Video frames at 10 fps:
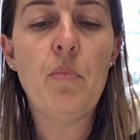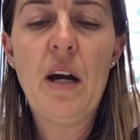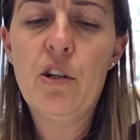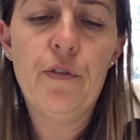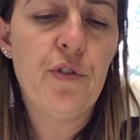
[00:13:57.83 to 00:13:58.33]

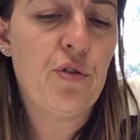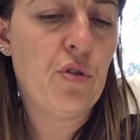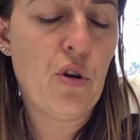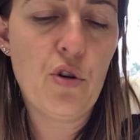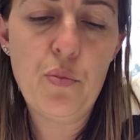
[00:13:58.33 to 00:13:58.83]
Bar of
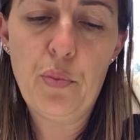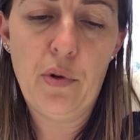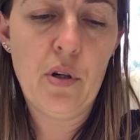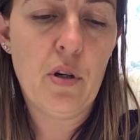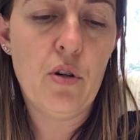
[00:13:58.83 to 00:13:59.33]
soap,
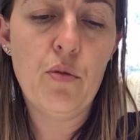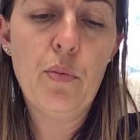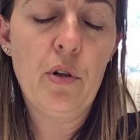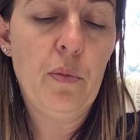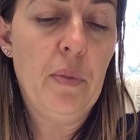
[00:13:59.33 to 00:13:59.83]
no.
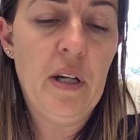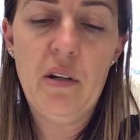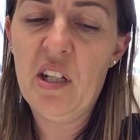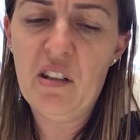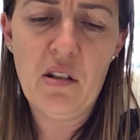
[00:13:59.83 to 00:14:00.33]
Ball
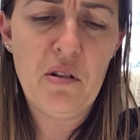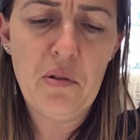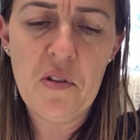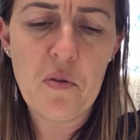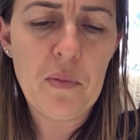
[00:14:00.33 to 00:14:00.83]
bearing,
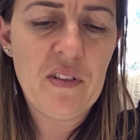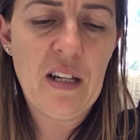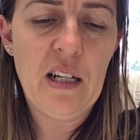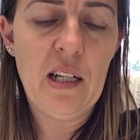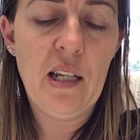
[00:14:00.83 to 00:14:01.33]
no. It's
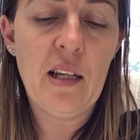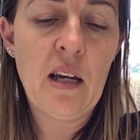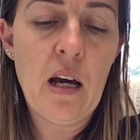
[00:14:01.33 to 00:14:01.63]
metallic.